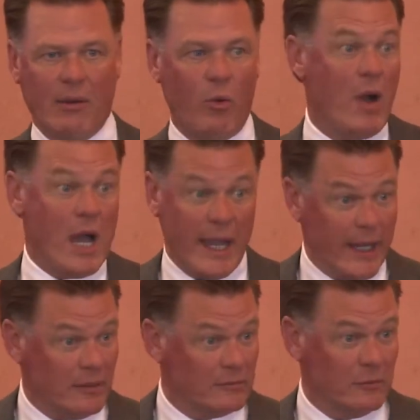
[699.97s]

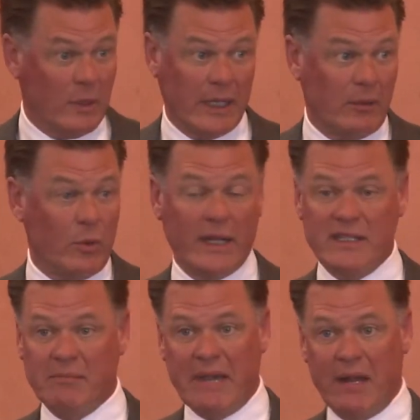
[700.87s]
Why? Why
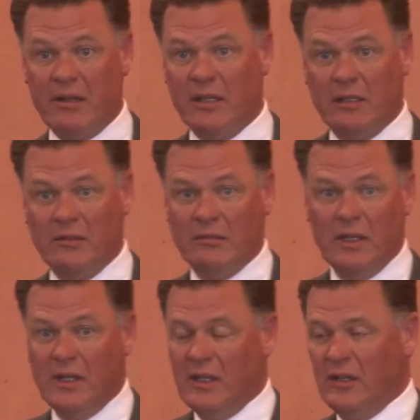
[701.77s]
does it matter to you?
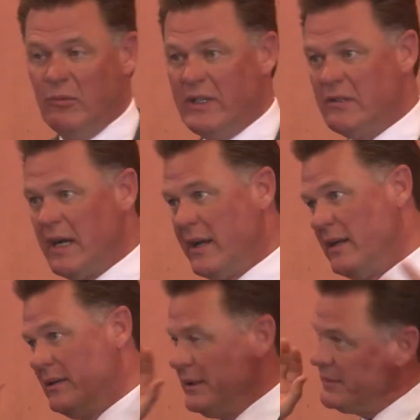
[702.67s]
We try
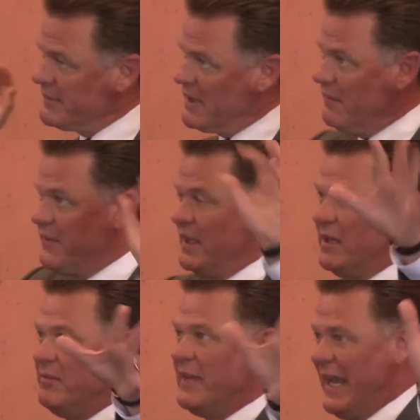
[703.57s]
to give
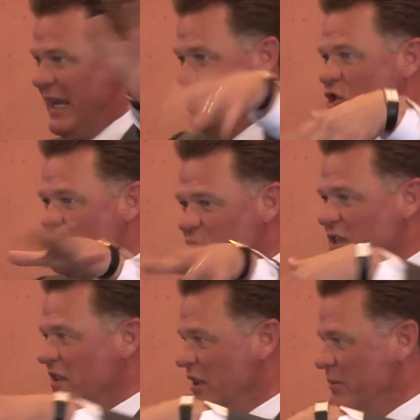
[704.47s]
them the answers a
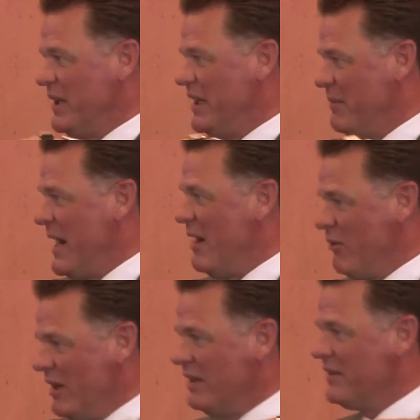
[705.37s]
little bit about,
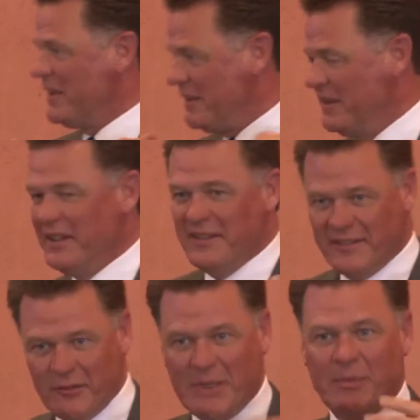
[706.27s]

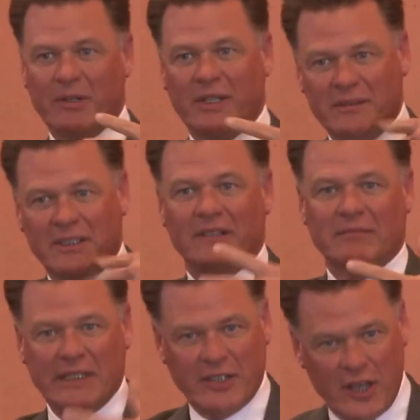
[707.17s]
so people can
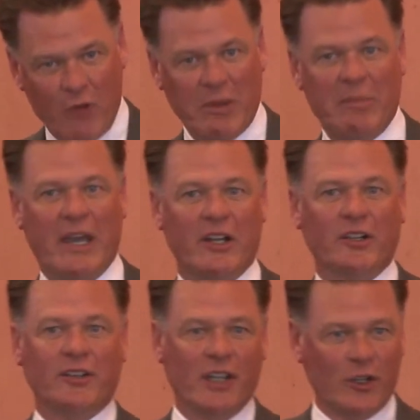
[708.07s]
get to know me
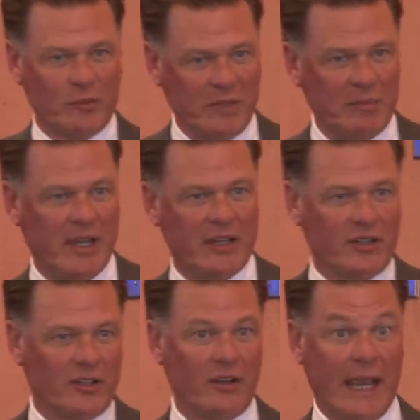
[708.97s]
better and learn me
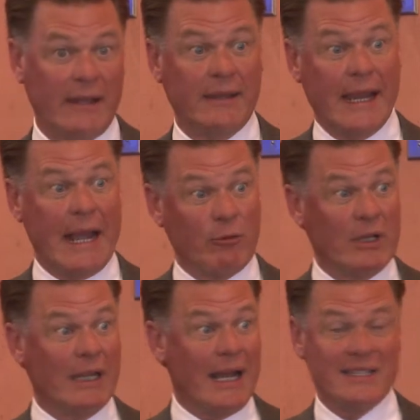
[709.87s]
better, and that I
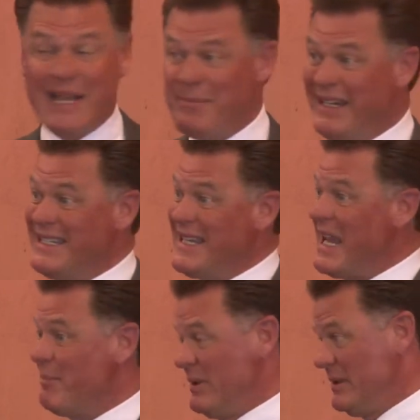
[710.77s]
realize I'm an
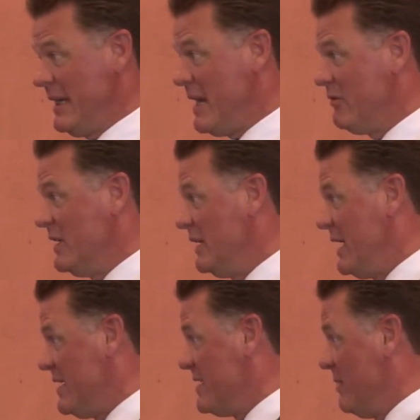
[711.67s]
example, and I
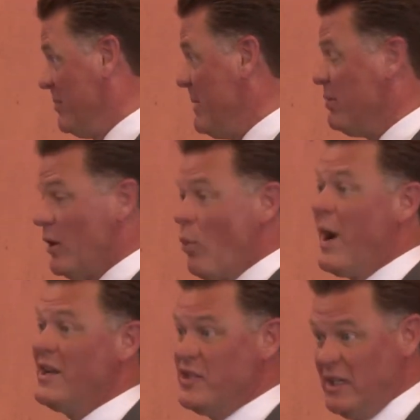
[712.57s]
realize that people are
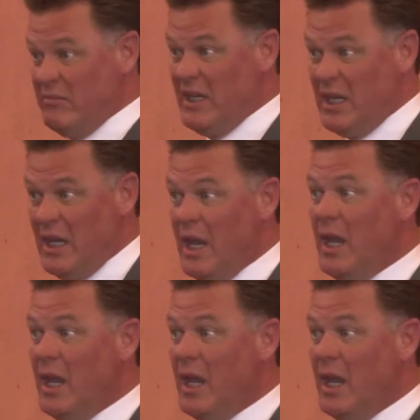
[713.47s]
watching me.